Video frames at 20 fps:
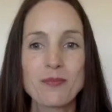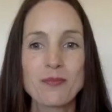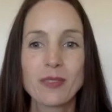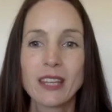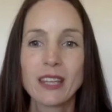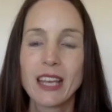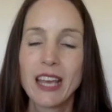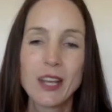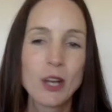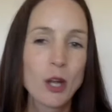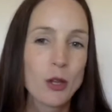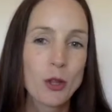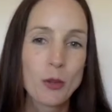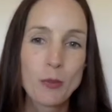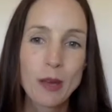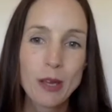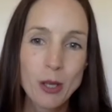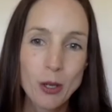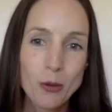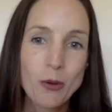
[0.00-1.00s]

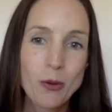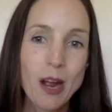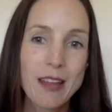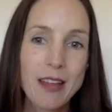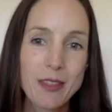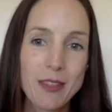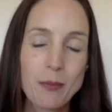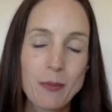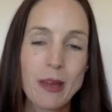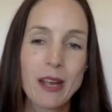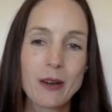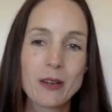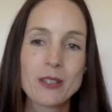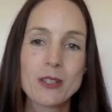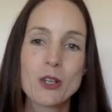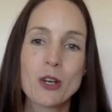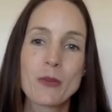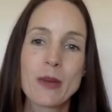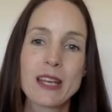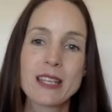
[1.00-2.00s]
You're right. The parents
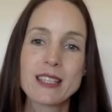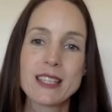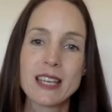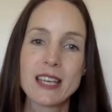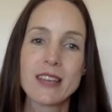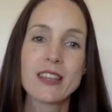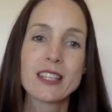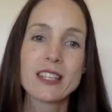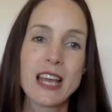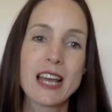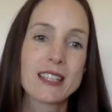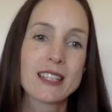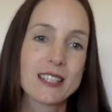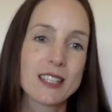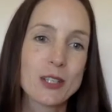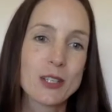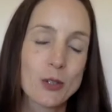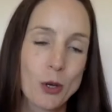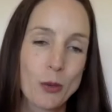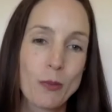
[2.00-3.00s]
are amazing. And the Down
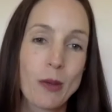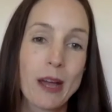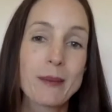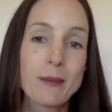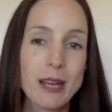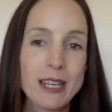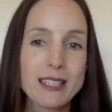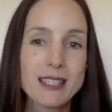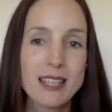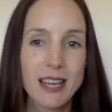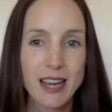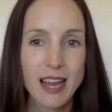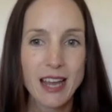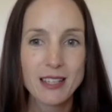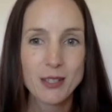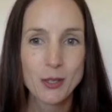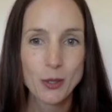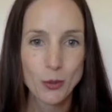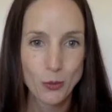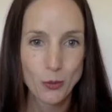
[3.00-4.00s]
syndrome, my son has
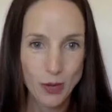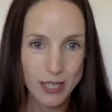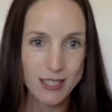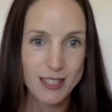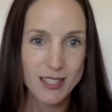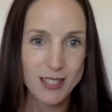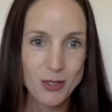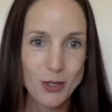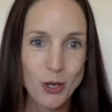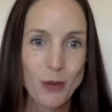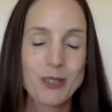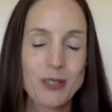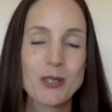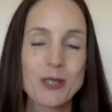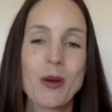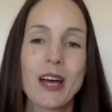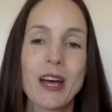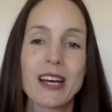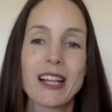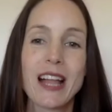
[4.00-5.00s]
a rare syndrome as
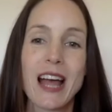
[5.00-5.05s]
well.